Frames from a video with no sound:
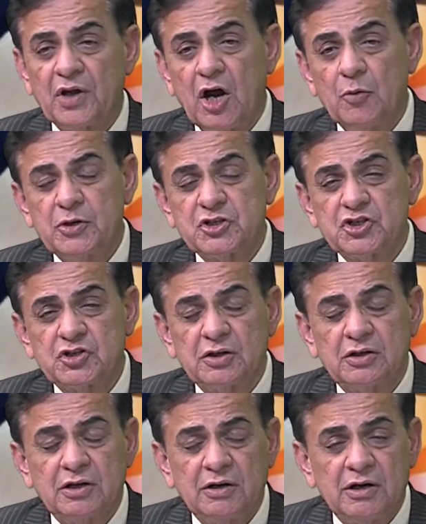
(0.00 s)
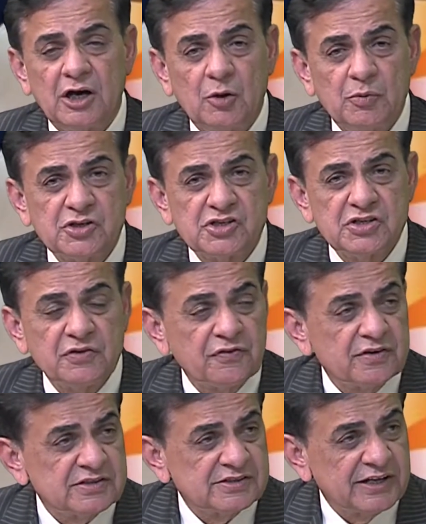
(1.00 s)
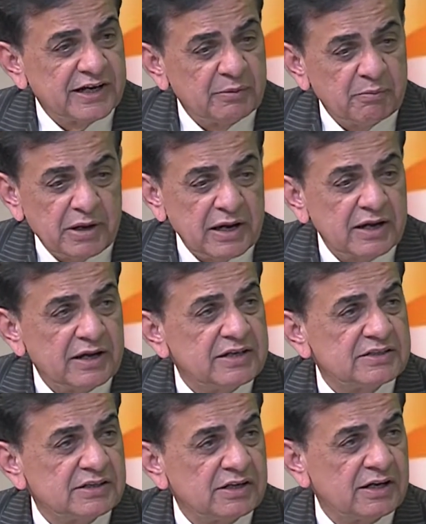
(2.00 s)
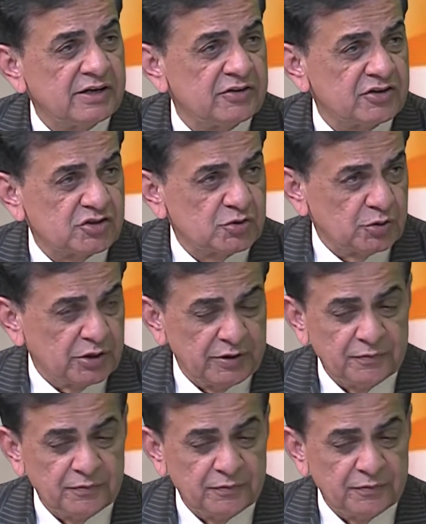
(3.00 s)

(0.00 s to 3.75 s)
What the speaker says: How much difference they can make is another story.